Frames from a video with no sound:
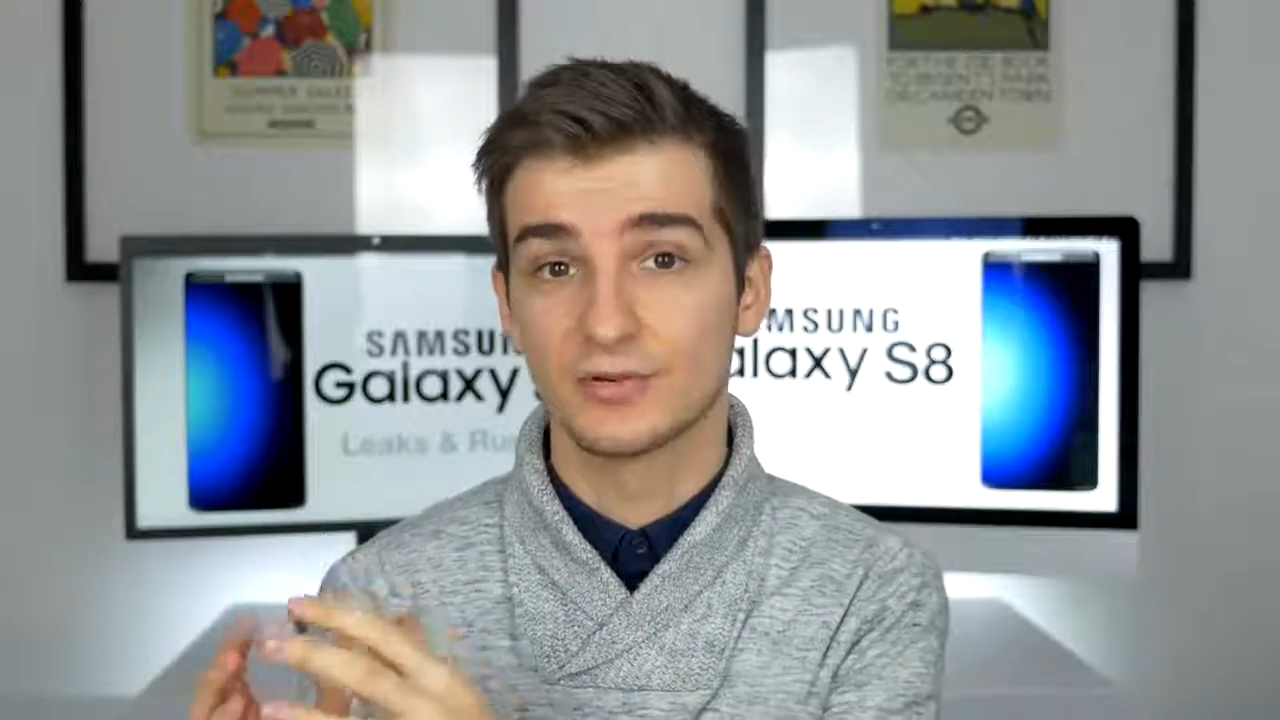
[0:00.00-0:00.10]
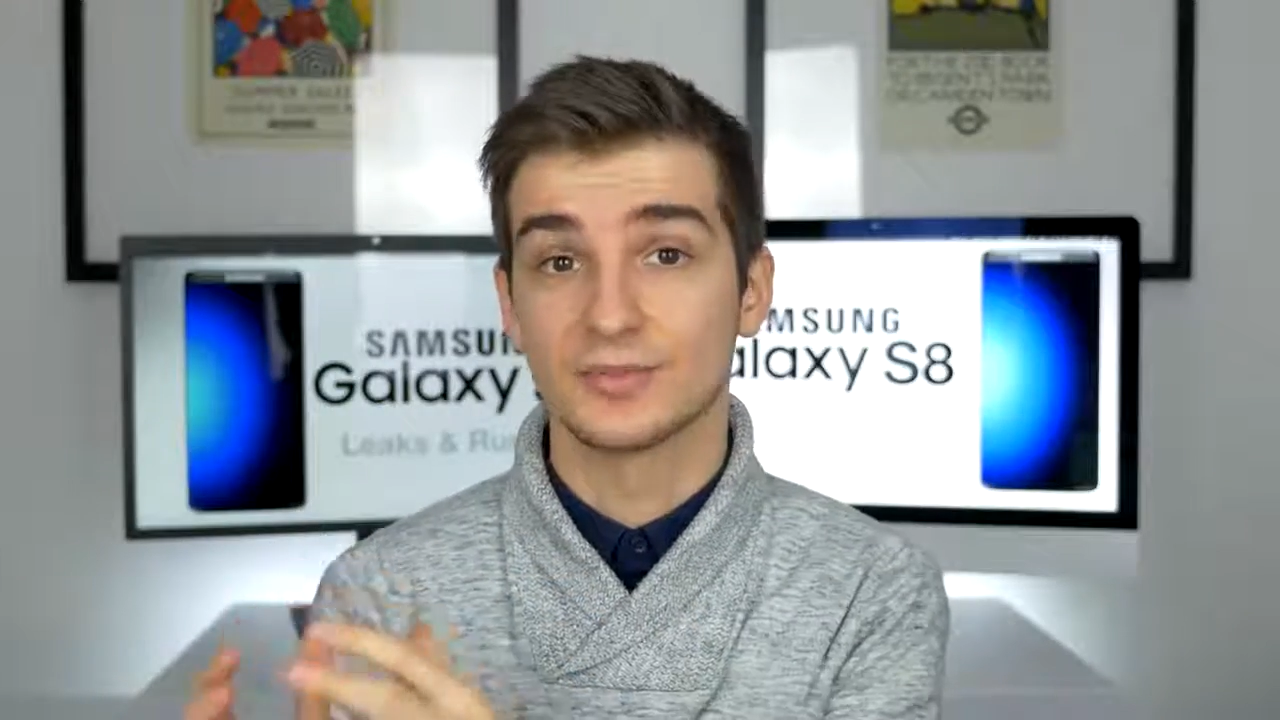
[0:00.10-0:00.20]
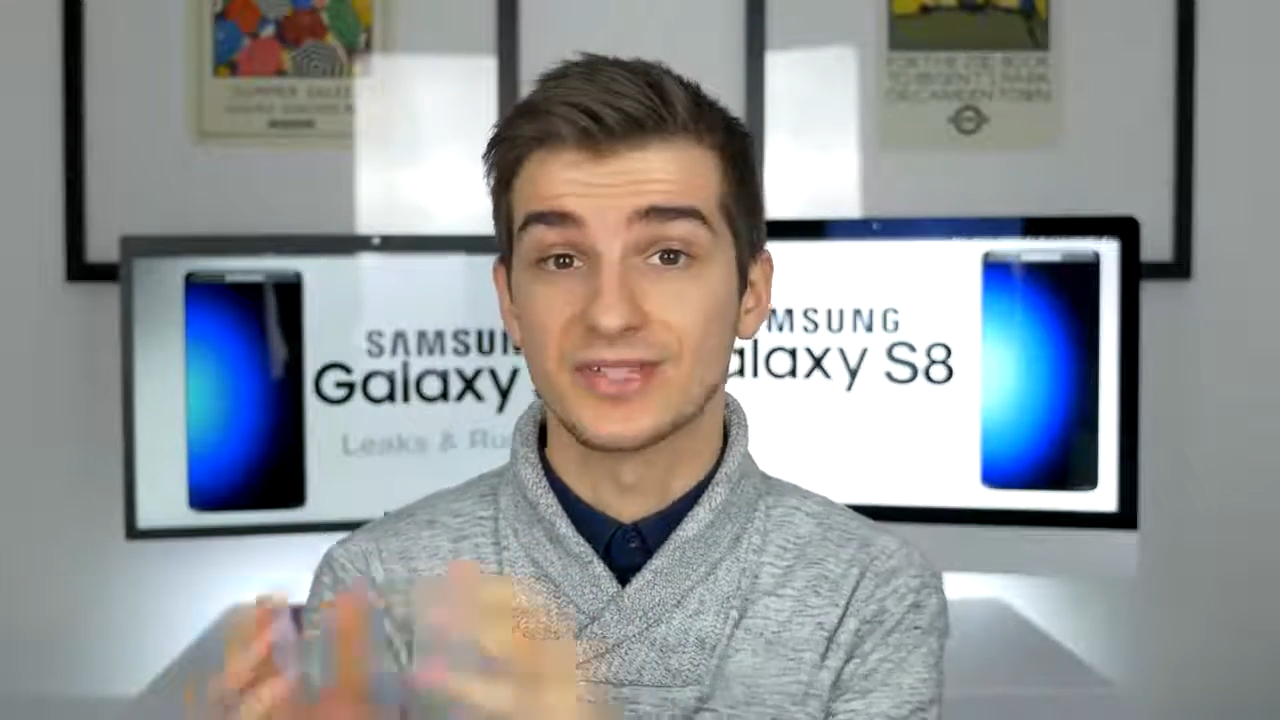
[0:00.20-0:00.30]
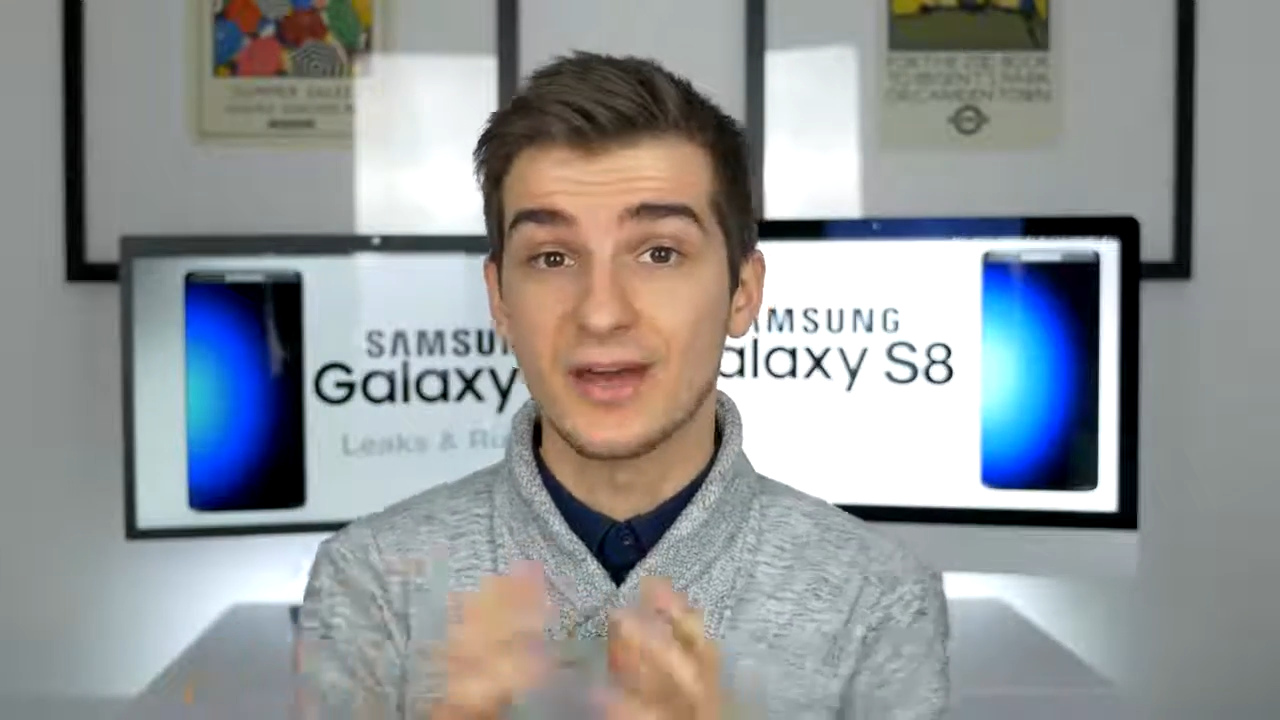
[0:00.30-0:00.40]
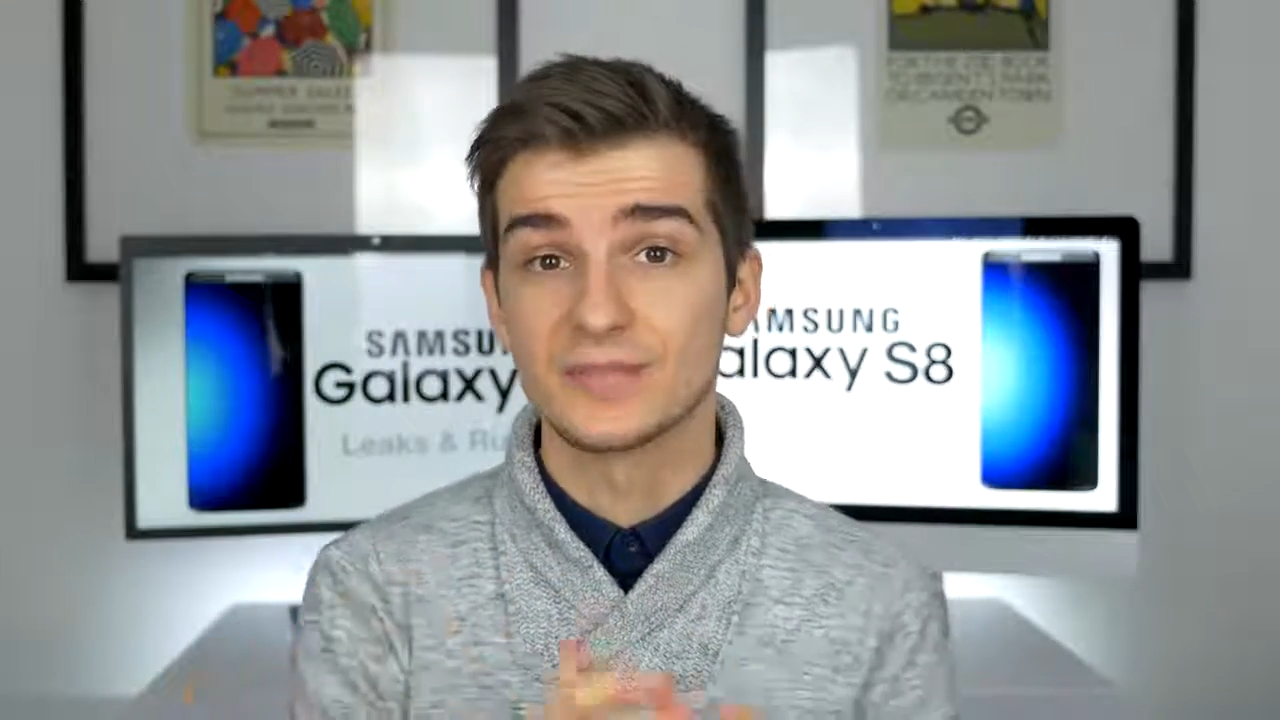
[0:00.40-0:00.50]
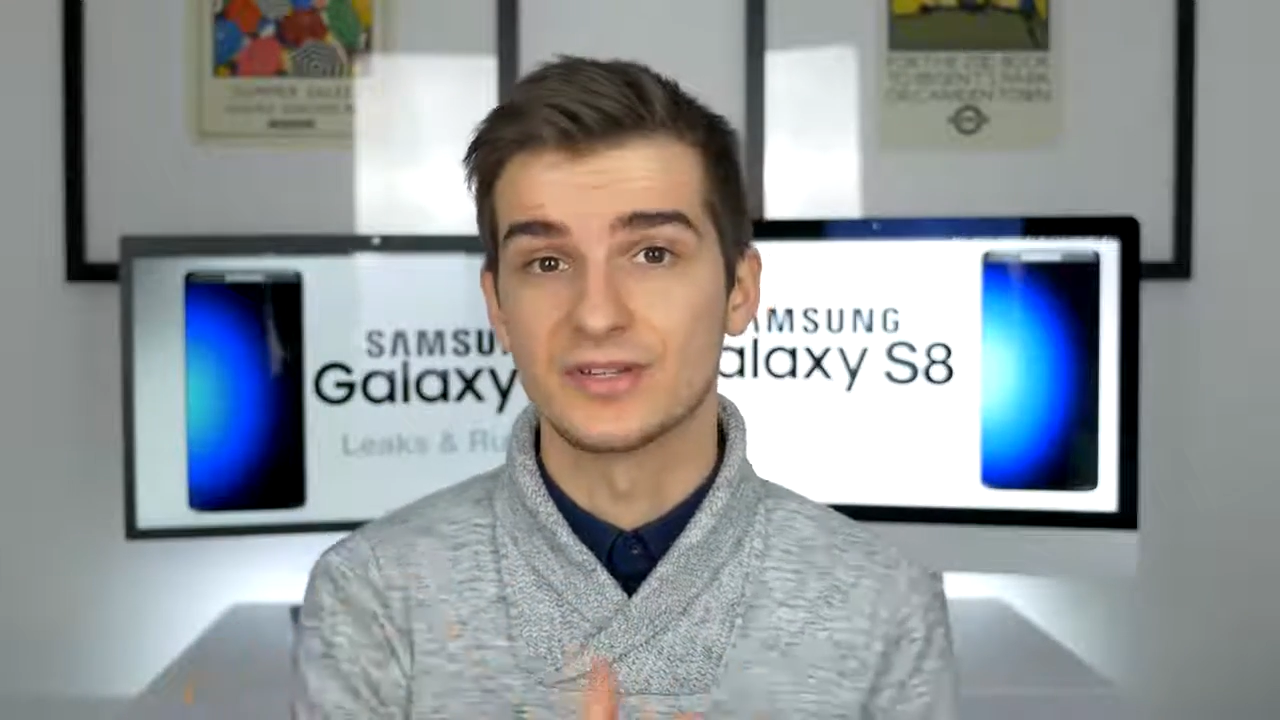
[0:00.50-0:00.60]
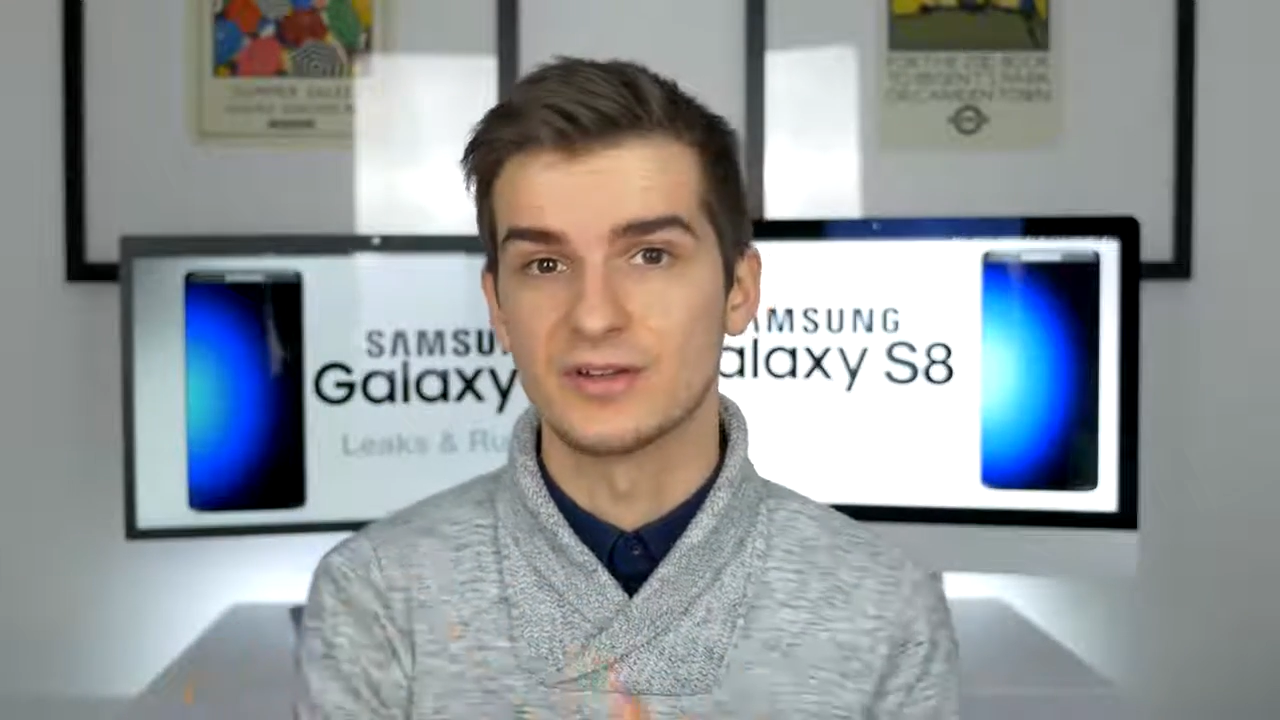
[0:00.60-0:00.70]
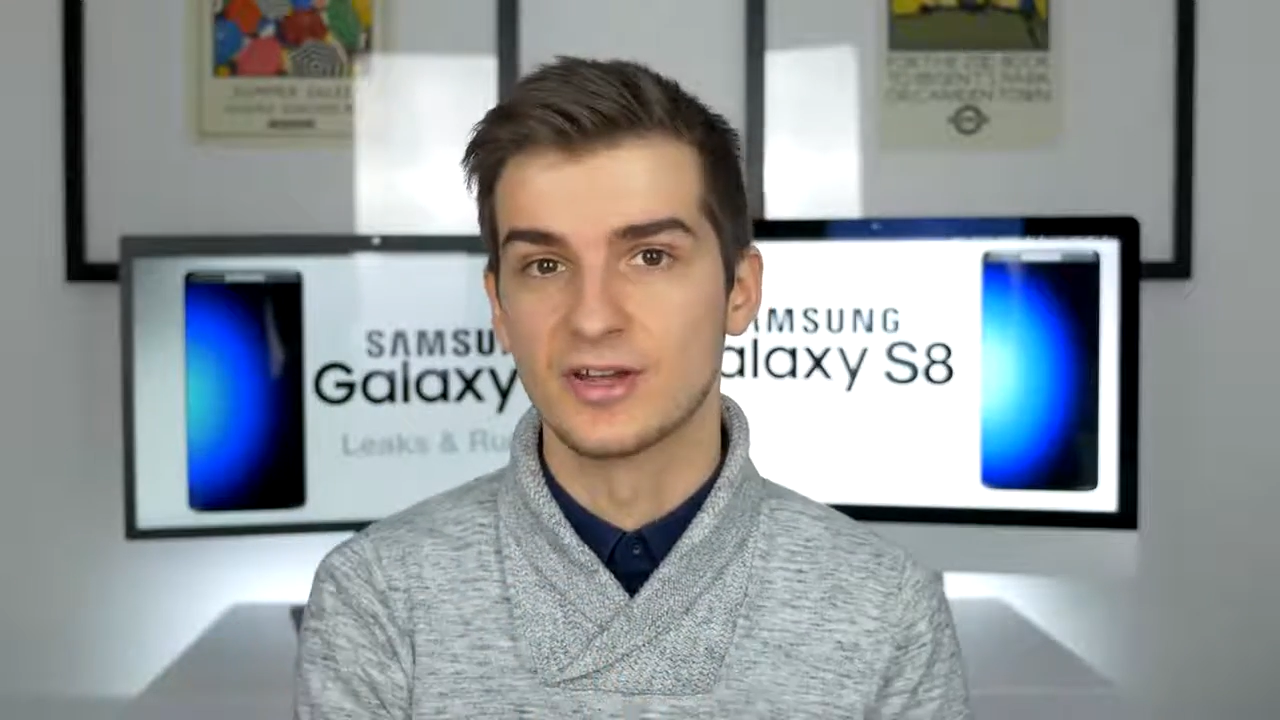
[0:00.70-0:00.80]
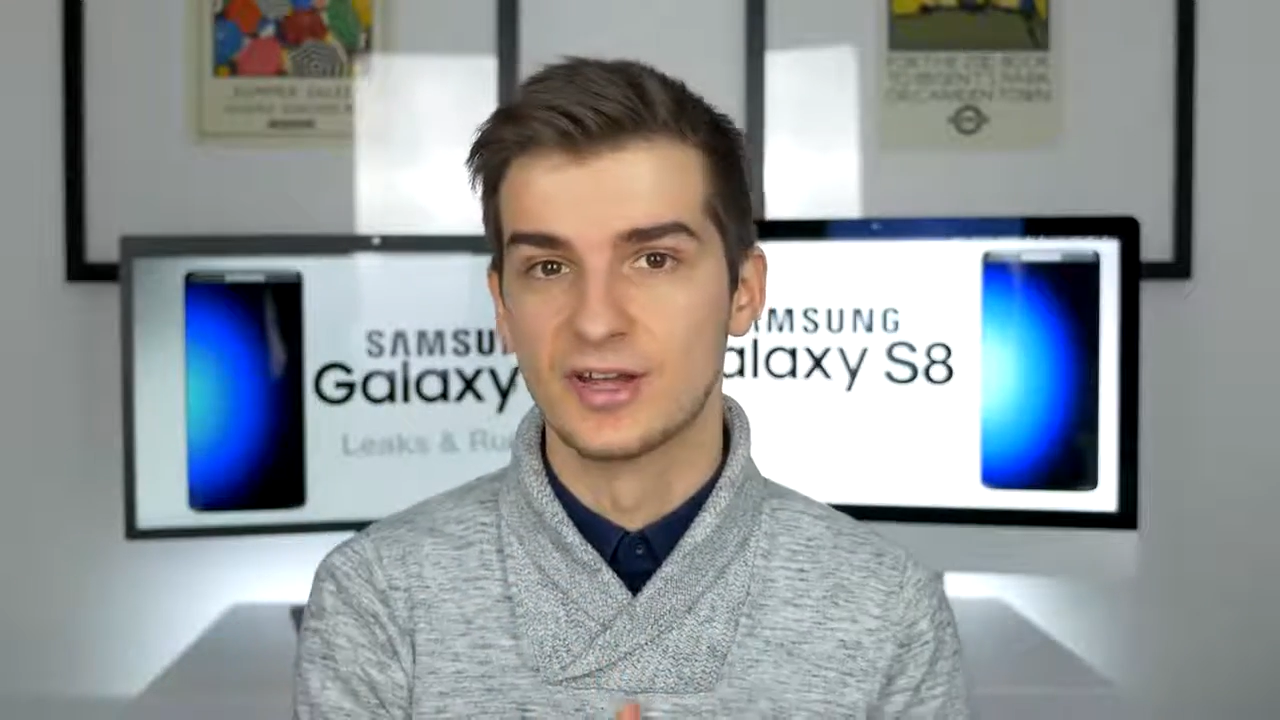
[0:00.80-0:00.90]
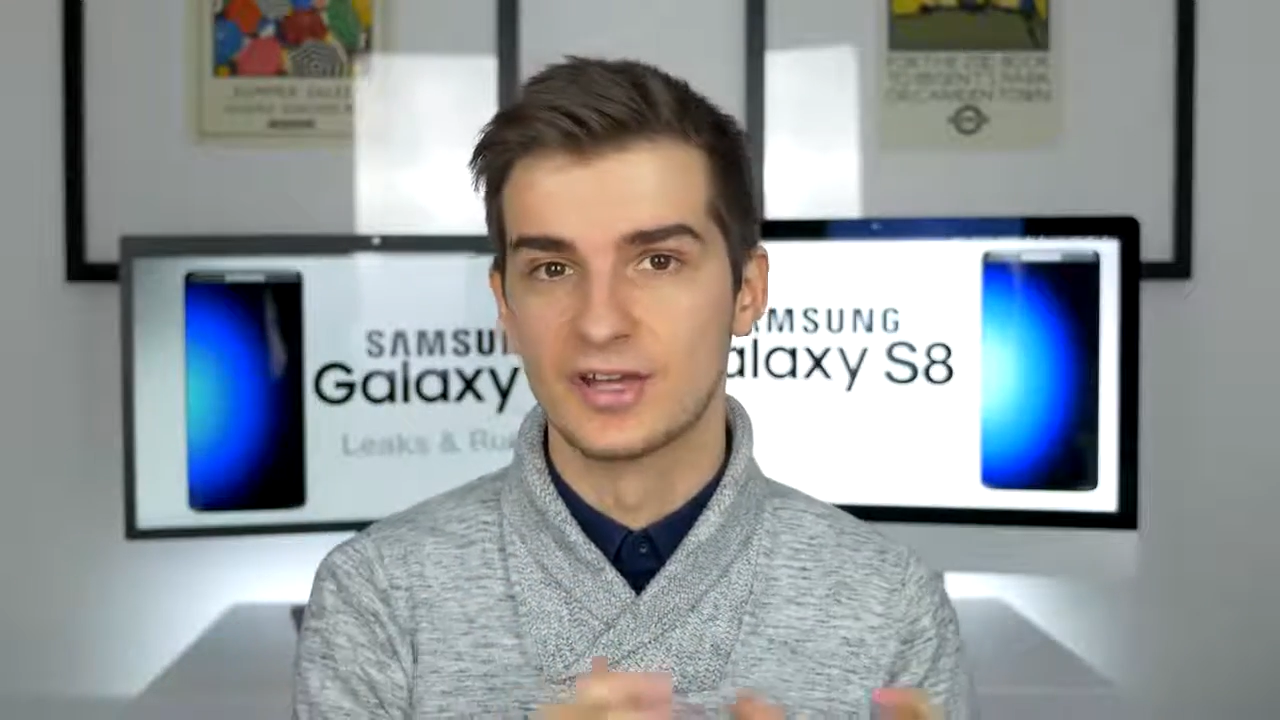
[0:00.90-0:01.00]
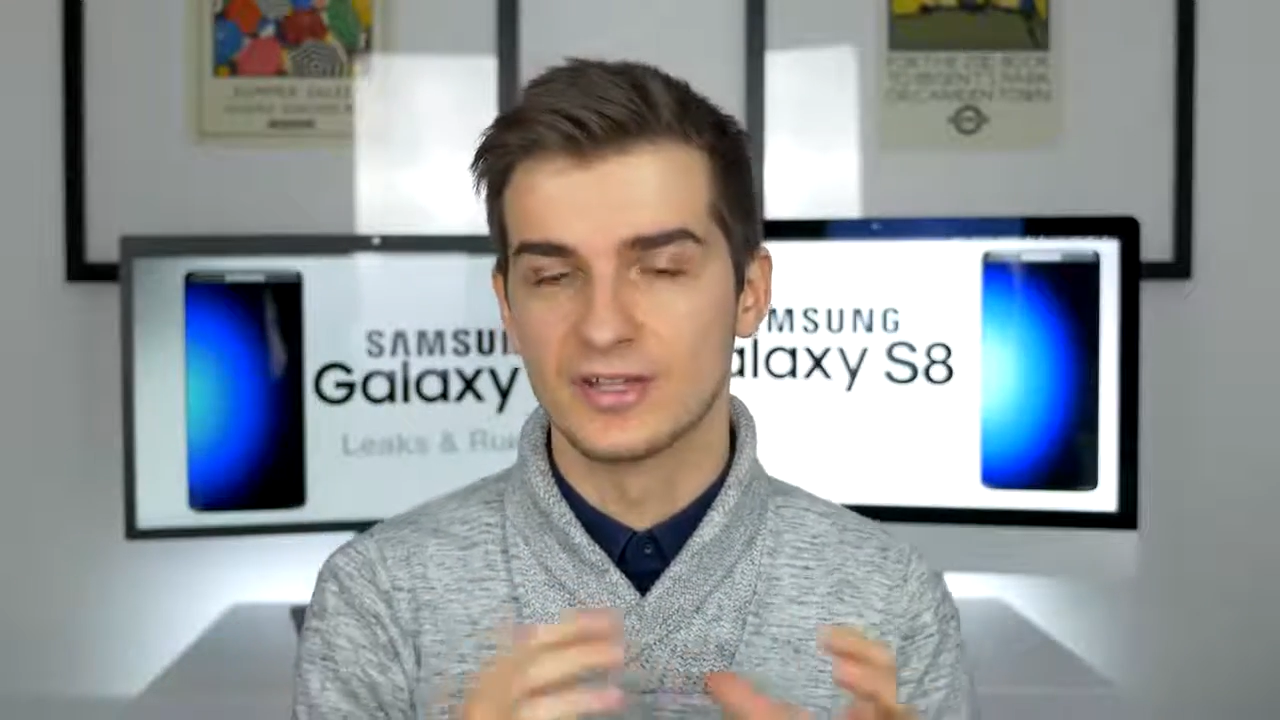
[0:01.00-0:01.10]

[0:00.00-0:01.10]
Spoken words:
from Samsung